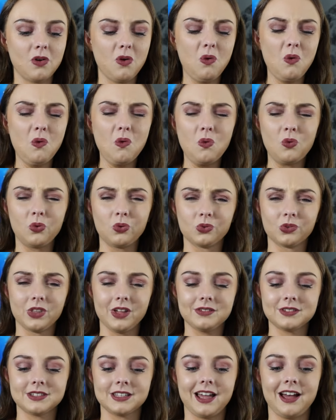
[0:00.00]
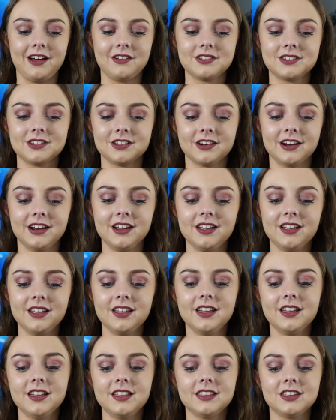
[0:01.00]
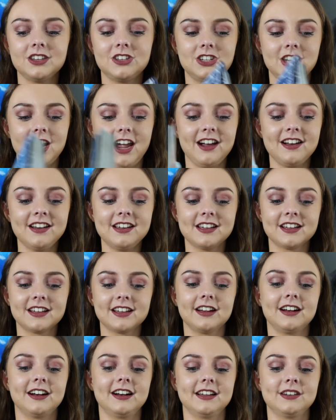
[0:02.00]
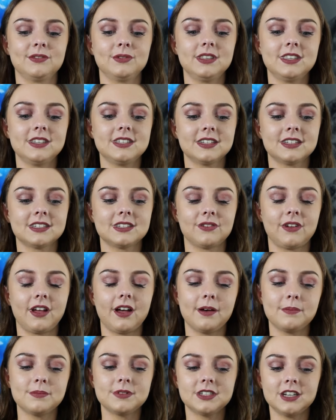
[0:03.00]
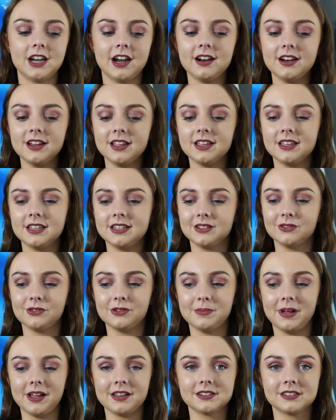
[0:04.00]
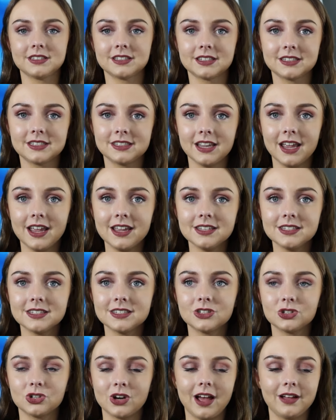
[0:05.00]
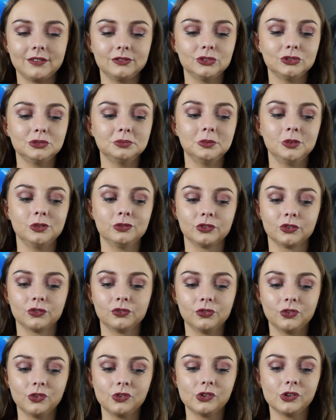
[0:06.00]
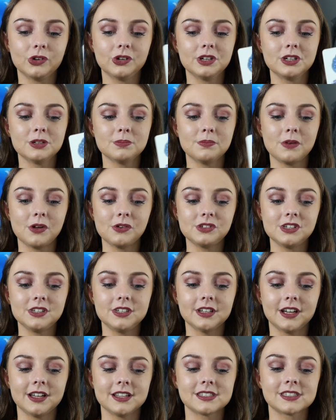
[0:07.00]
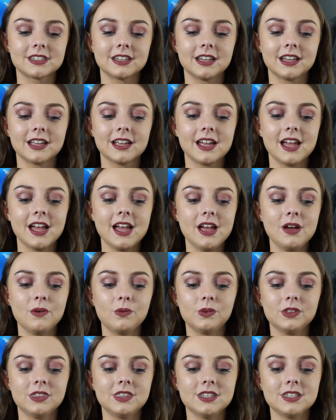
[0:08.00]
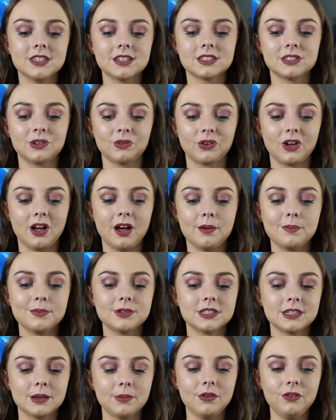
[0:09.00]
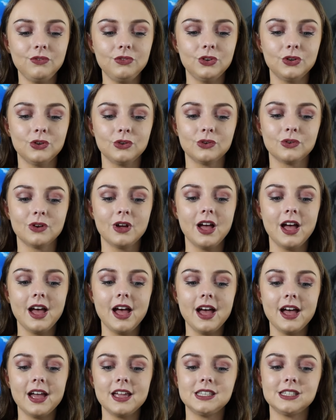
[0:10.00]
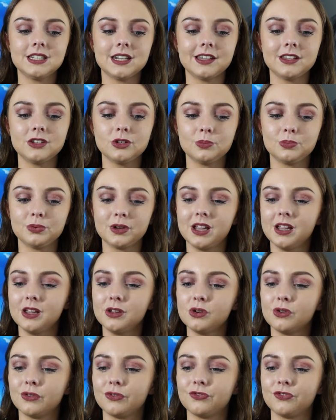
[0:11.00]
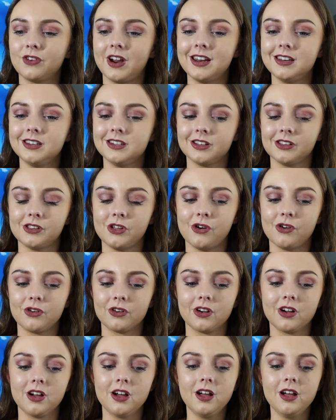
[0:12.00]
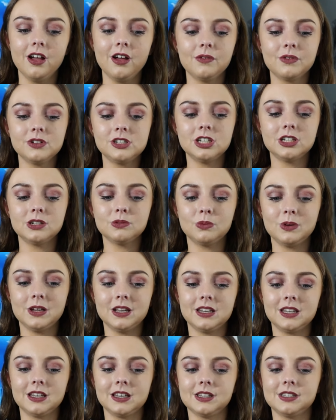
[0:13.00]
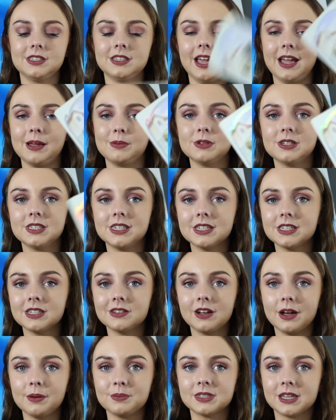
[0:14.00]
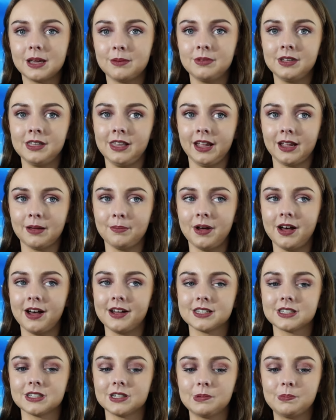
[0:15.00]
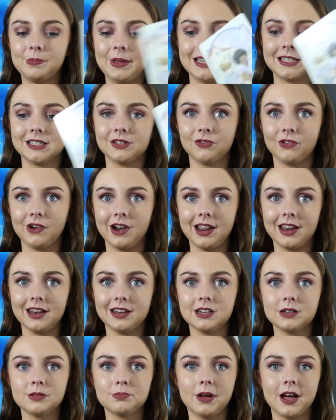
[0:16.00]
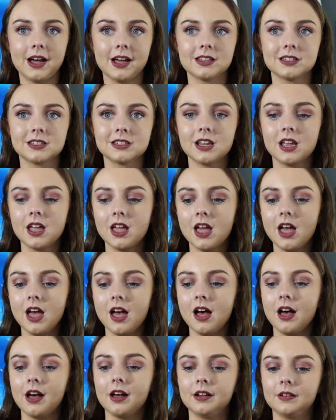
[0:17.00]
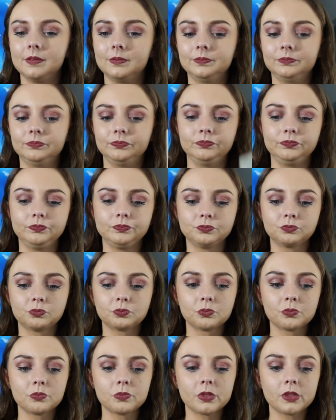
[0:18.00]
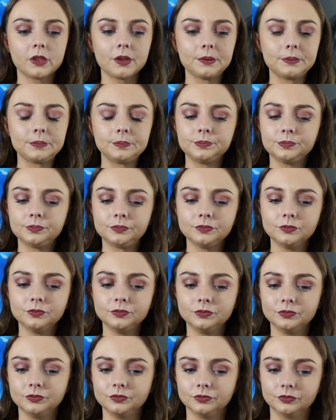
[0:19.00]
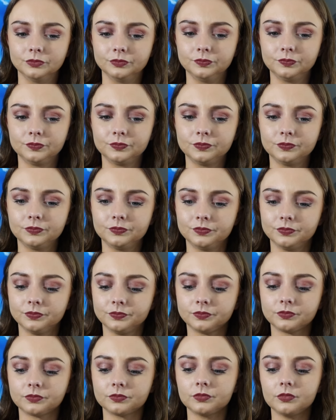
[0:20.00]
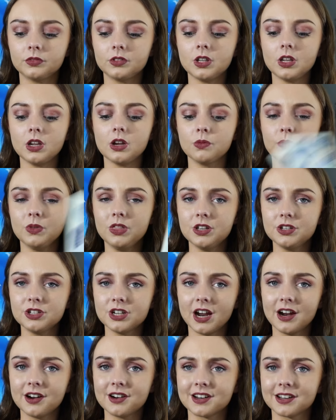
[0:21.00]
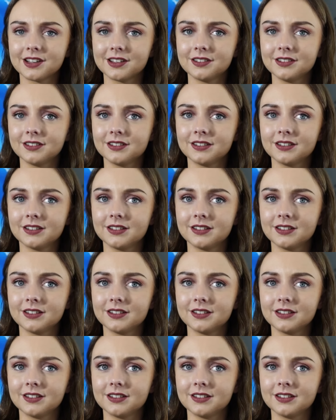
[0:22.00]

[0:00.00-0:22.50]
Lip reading: Oh, that was loud, sorry. The Chariot card with the Six of Cups. Chariot is all about success, travel, moving forward, multitasking. With the Six of Cups, some of you, it's like you're bringing your friend along, which is a weird thing to say, but Six of Cups can be like a past best friend, past, with the Chariot.